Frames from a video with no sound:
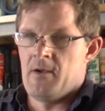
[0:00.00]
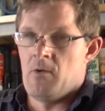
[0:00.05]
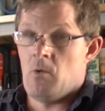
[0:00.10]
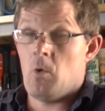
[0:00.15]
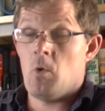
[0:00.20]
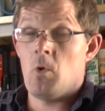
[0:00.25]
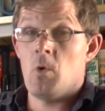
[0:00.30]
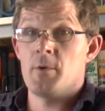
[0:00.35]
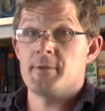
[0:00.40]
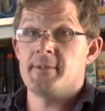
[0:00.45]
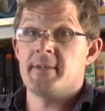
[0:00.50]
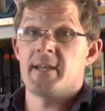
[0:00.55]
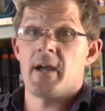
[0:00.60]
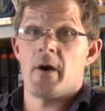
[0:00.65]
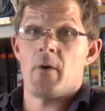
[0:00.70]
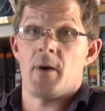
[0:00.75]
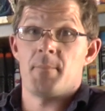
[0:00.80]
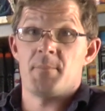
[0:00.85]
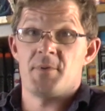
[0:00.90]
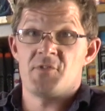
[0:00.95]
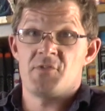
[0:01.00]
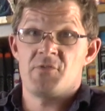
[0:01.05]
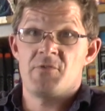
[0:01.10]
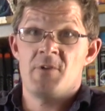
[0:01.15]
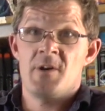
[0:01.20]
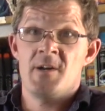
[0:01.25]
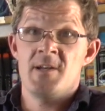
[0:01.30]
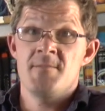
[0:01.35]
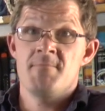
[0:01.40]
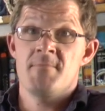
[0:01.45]
Or you go up a
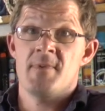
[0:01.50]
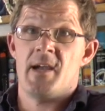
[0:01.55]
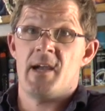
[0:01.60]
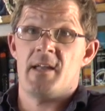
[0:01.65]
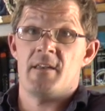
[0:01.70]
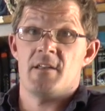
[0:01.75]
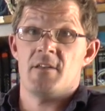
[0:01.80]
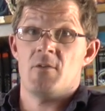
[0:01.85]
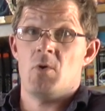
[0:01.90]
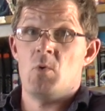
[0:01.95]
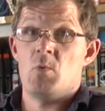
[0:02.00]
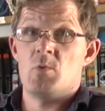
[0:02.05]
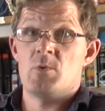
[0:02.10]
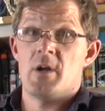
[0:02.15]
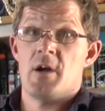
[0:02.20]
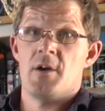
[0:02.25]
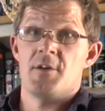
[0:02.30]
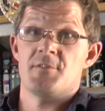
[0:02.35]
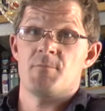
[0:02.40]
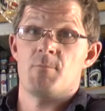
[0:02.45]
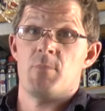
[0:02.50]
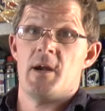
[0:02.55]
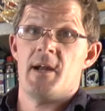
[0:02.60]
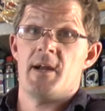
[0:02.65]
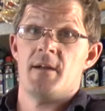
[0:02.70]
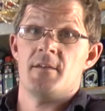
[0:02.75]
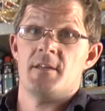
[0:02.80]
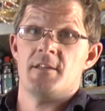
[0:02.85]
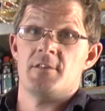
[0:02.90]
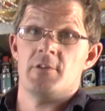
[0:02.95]
stream and it all goes
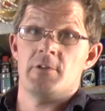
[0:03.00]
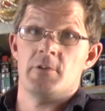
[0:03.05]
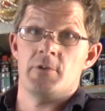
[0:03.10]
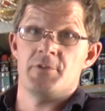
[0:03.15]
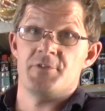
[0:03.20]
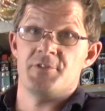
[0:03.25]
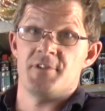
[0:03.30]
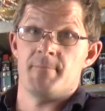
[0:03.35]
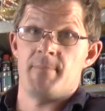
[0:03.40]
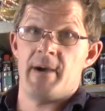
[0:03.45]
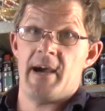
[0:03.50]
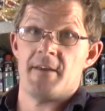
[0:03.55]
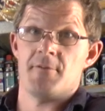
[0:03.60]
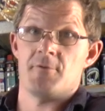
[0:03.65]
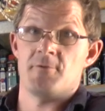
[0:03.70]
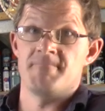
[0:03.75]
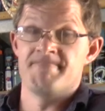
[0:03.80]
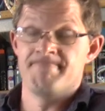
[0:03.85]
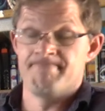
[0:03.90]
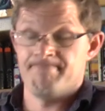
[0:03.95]
brown and you lose your paddle.